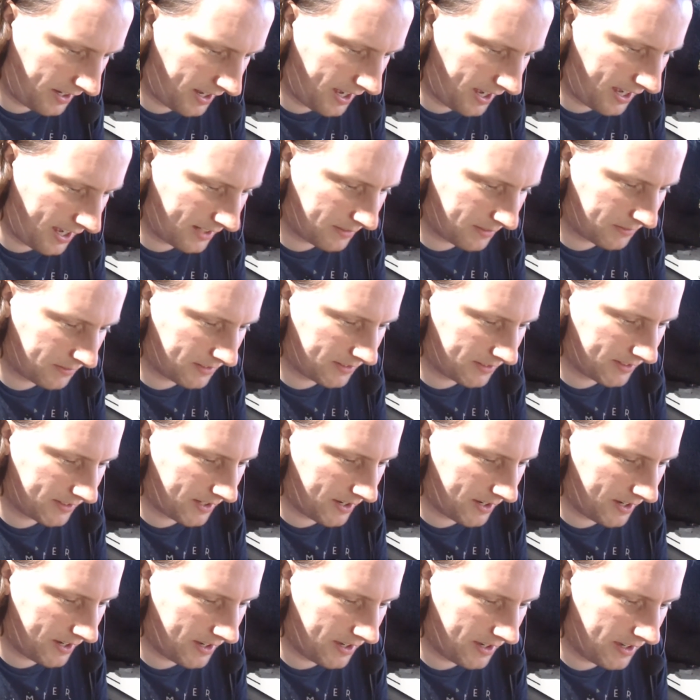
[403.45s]
I don't think there's any
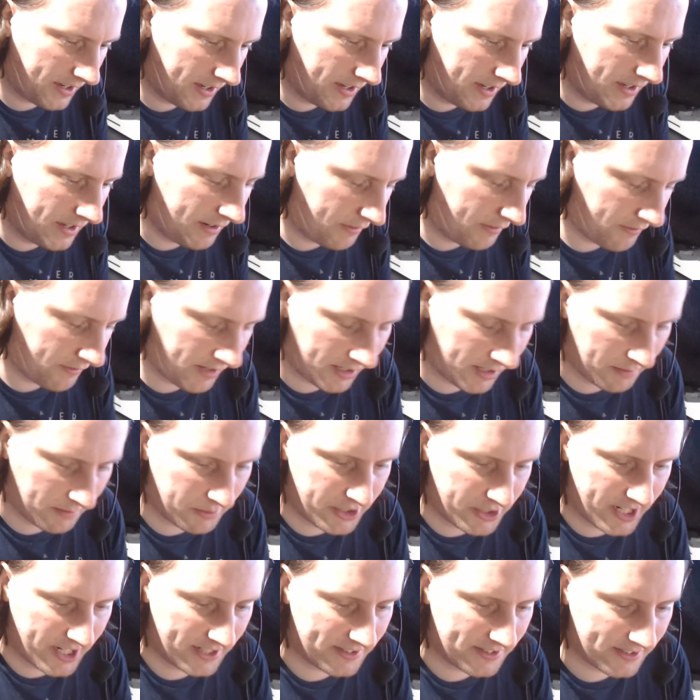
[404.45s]
random
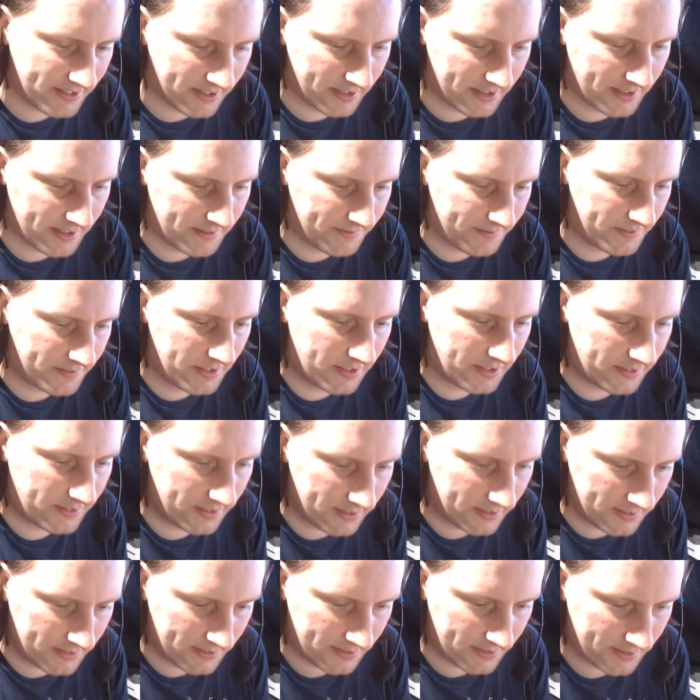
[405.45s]
chance in it, because
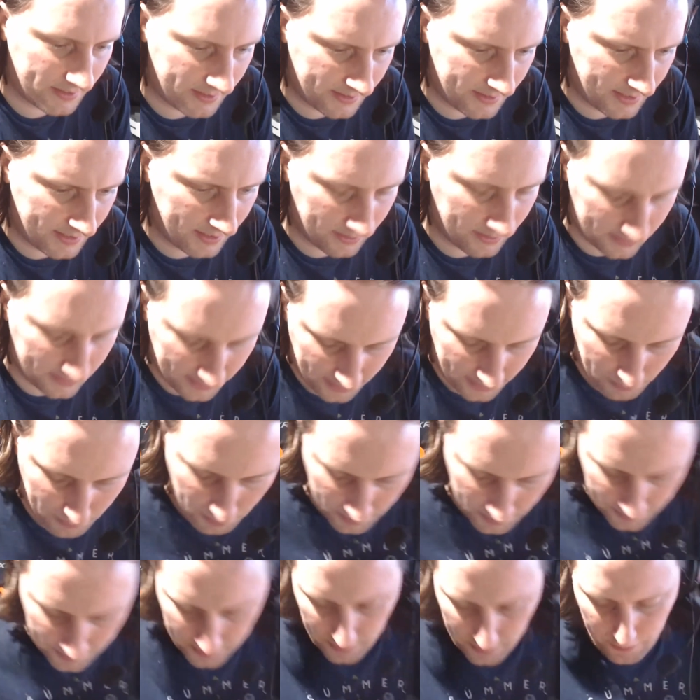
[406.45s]
it looks like the one that's
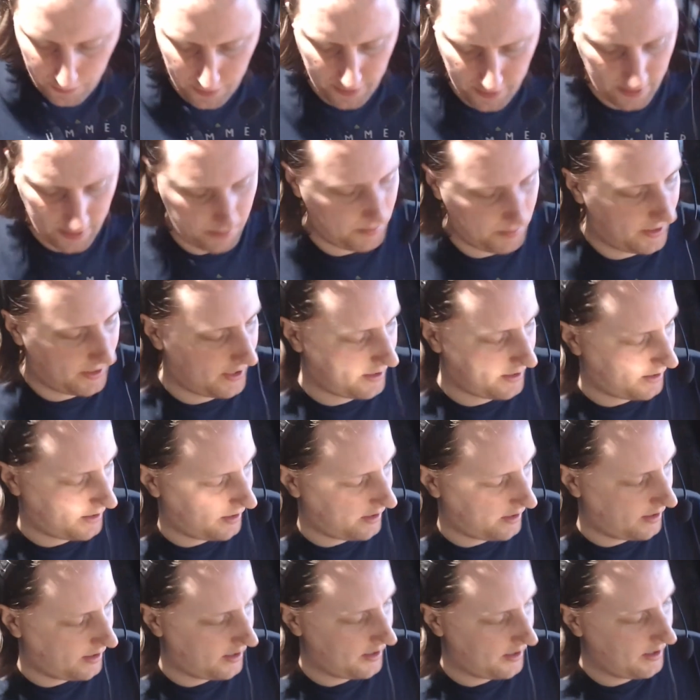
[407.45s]
on the front of the pack.
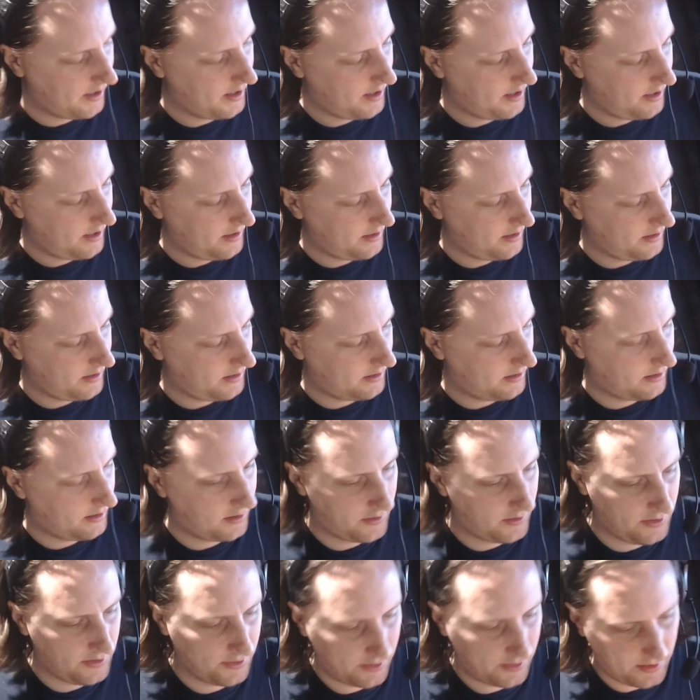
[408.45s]
Or is
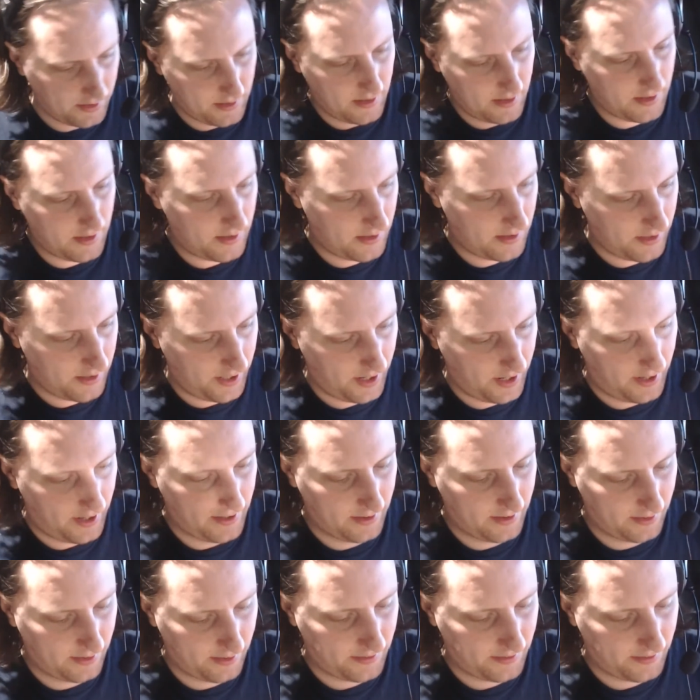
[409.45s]
it? Yeah, it is.